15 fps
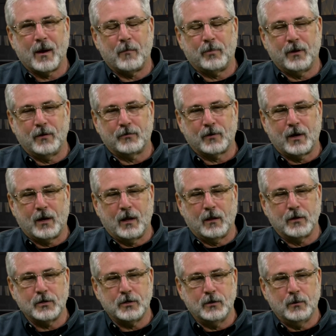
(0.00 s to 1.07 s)
a place like
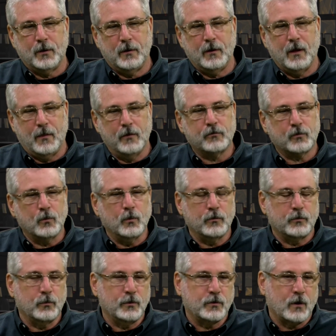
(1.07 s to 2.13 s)
LSU and the
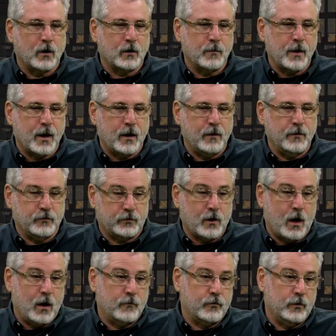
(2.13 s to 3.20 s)
schools that we talked about in this
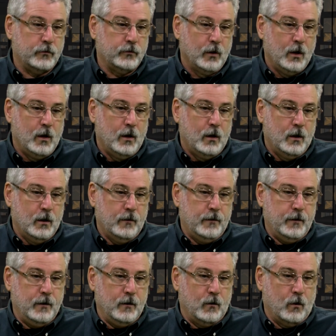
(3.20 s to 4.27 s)
conference,
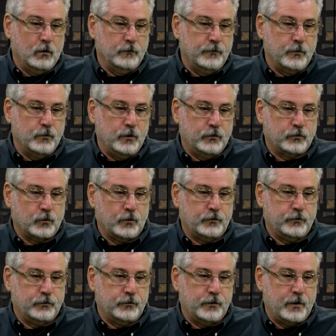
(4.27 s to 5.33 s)
all of the
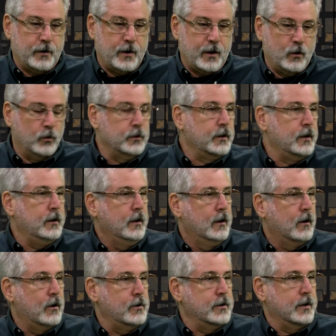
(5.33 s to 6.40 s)
resources are there. Not only
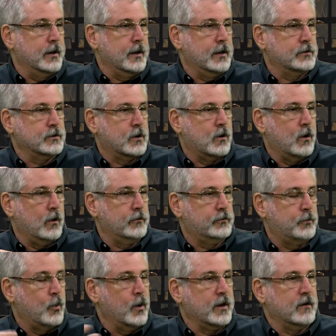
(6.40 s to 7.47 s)
are you going to get to call
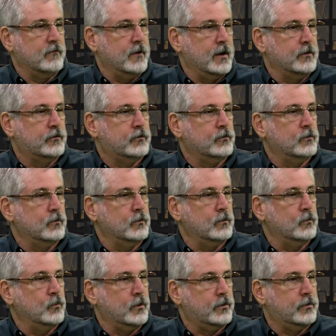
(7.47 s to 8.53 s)
sporting events
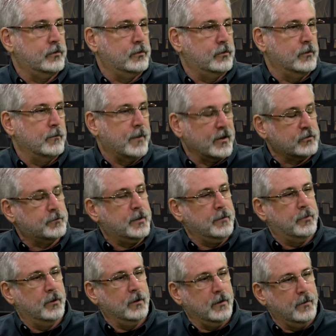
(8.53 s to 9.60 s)
with the best
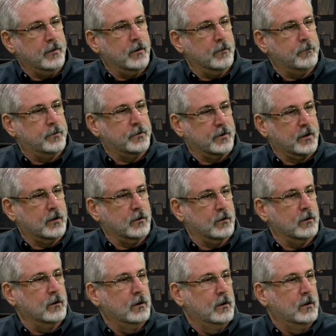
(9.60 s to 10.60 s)
people in their particular,